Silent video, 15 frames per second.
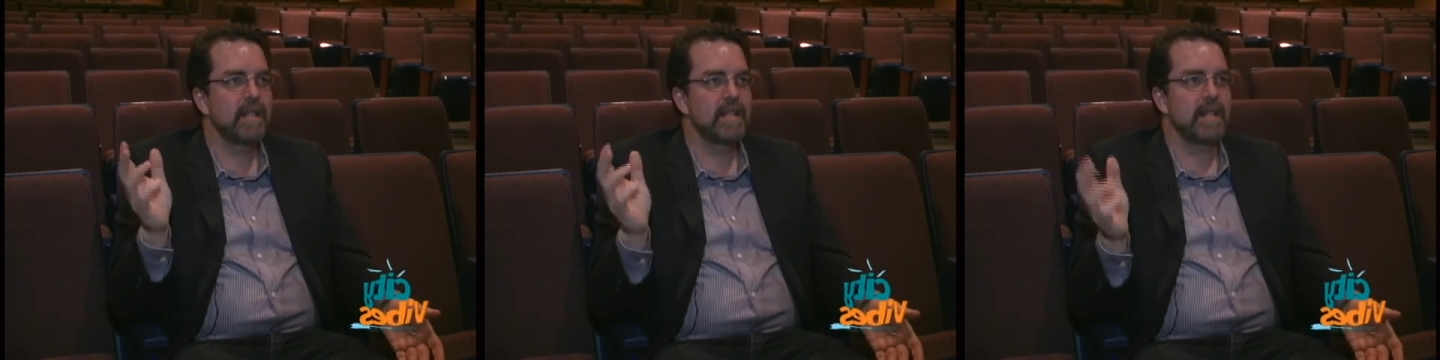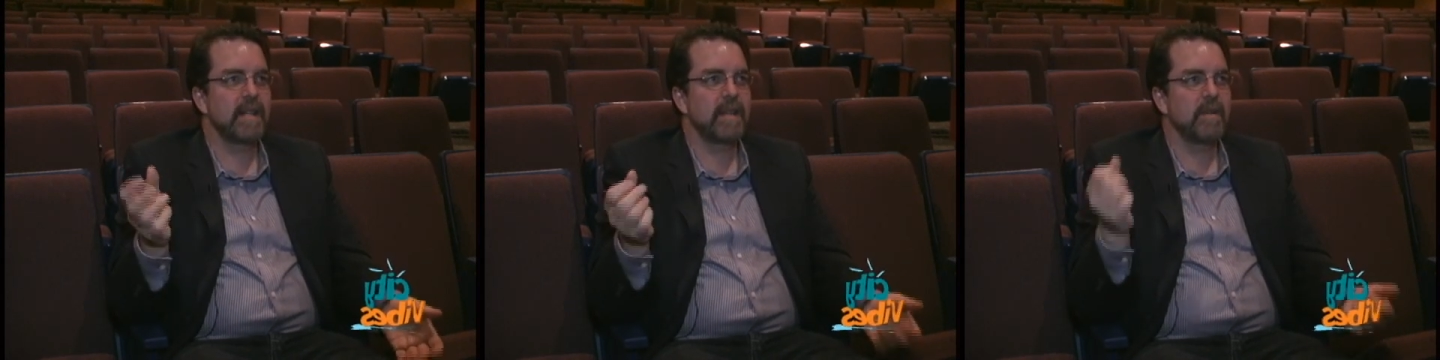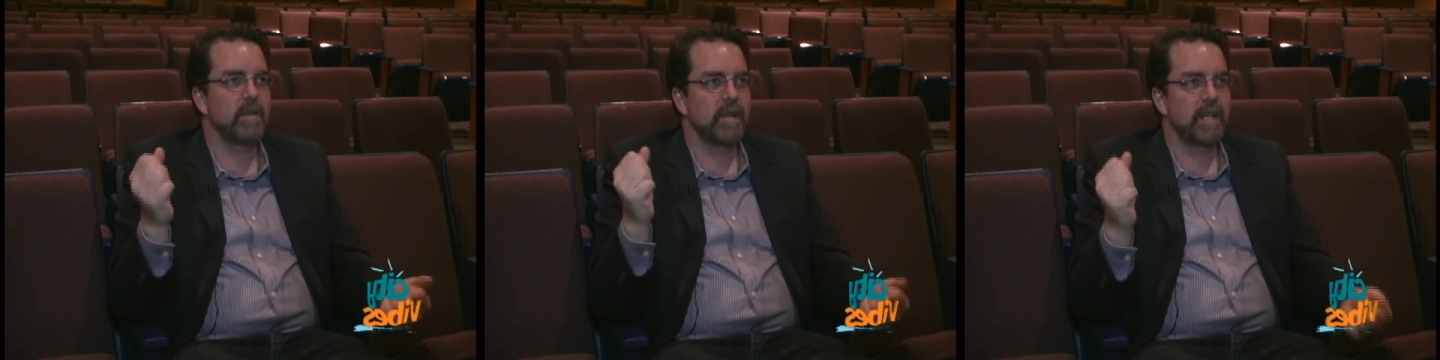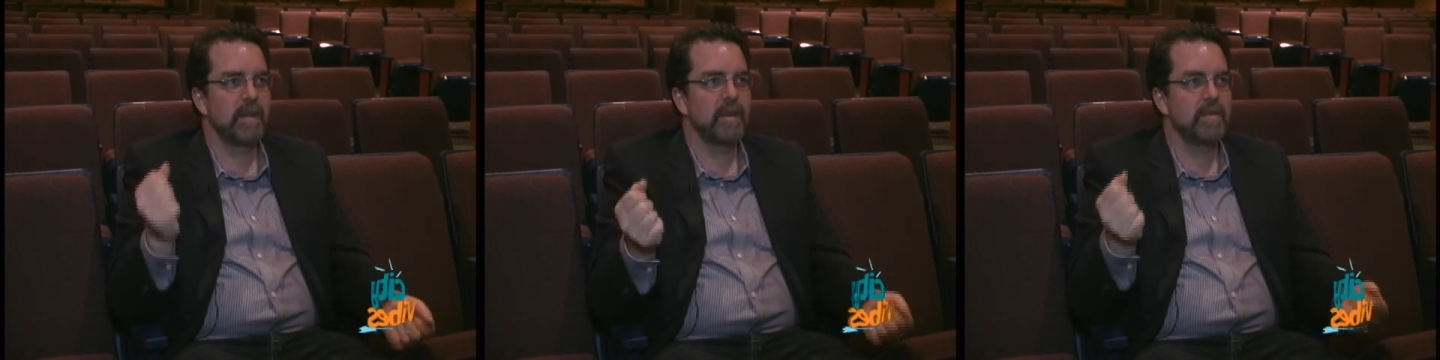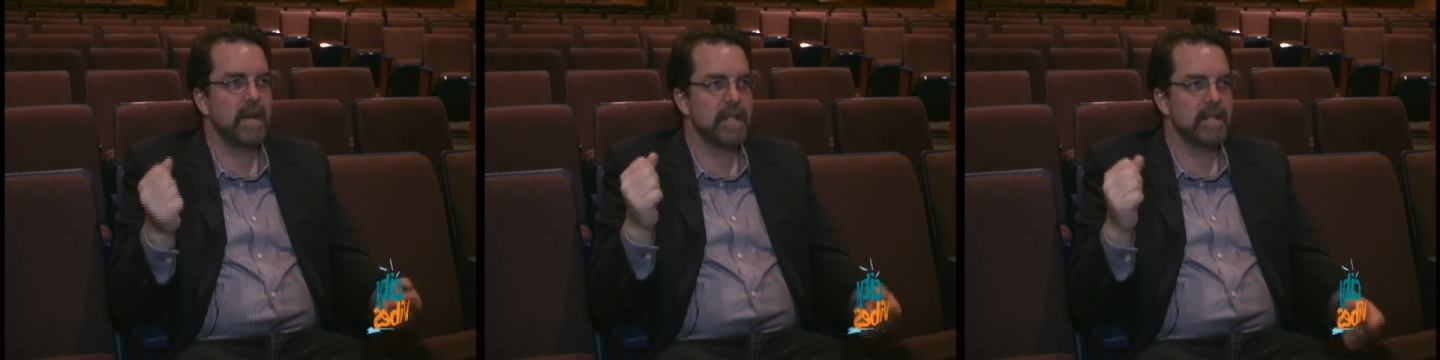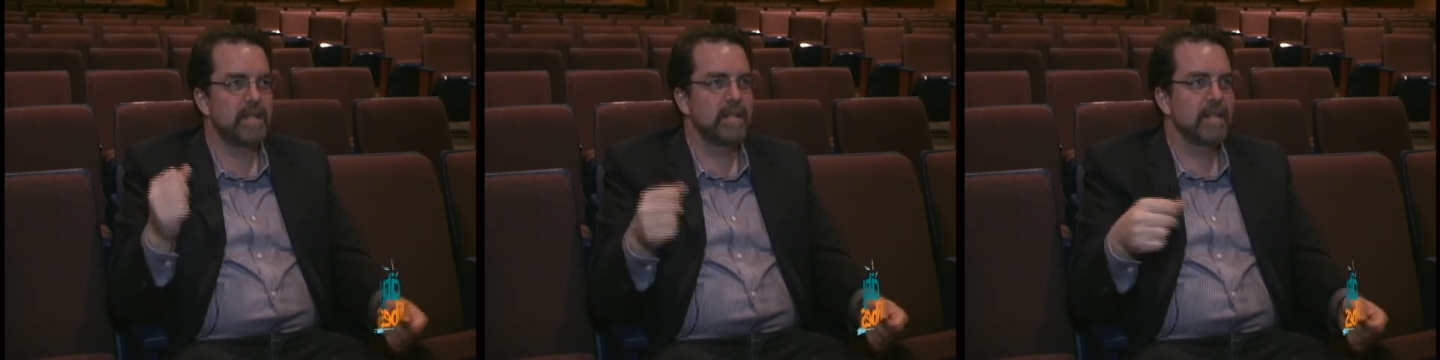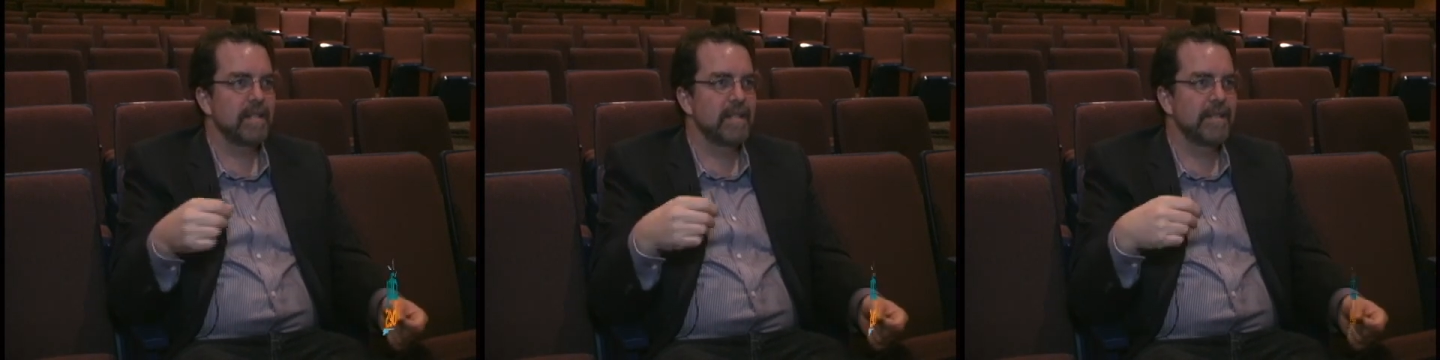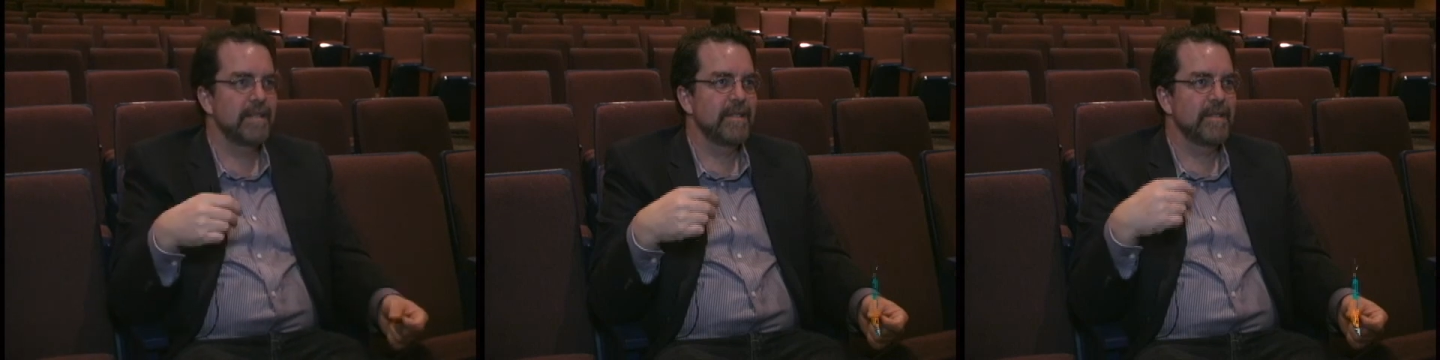It's like uh, working on a muscle.
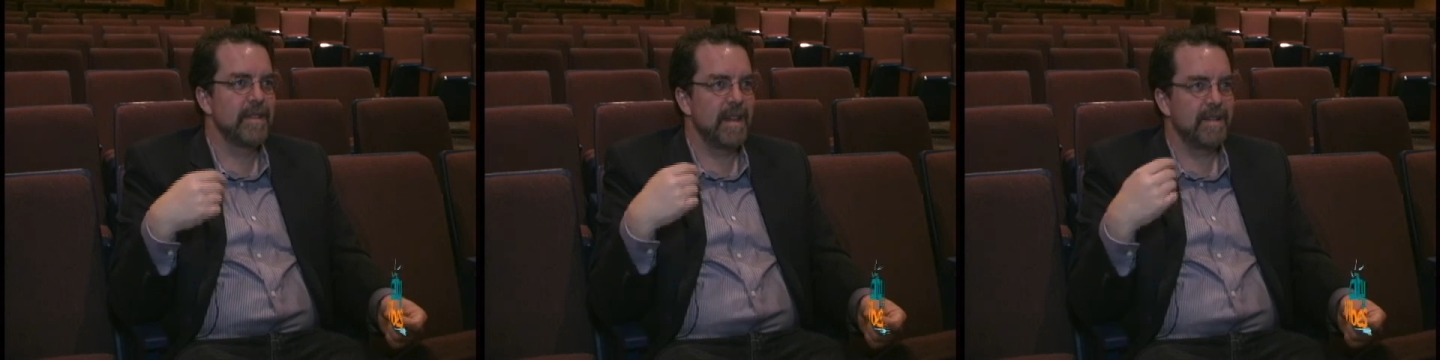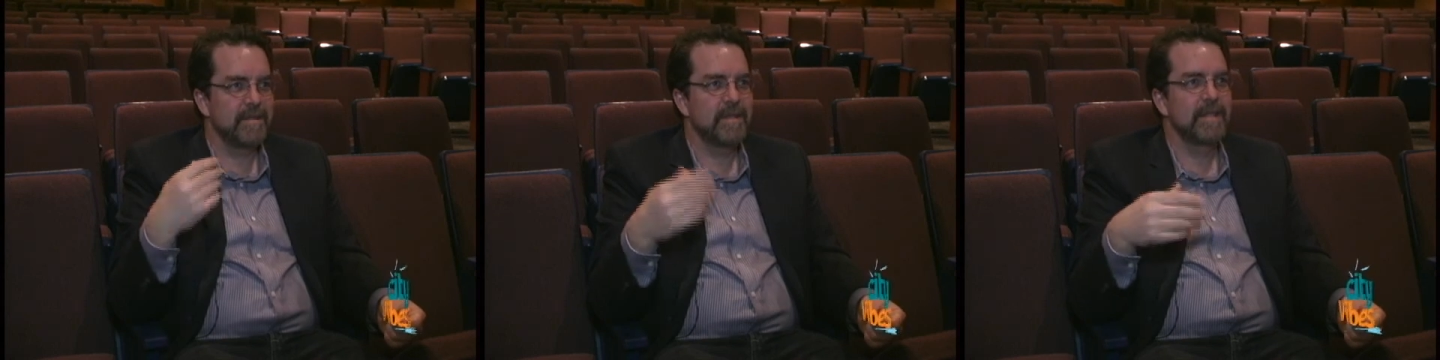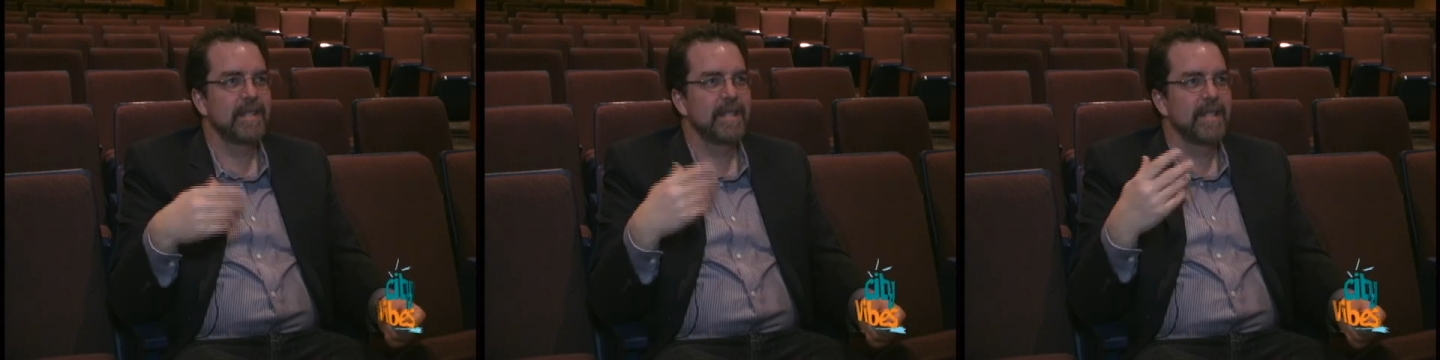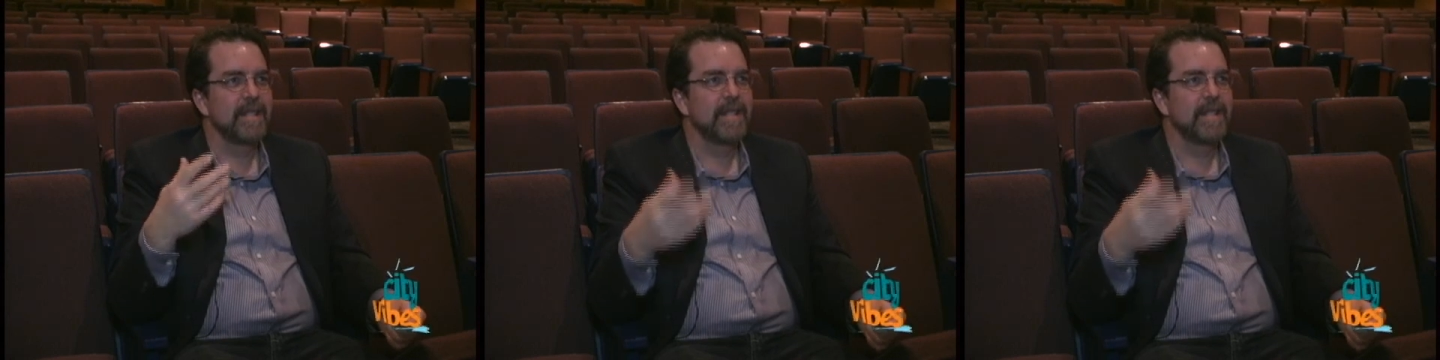You know, you have to.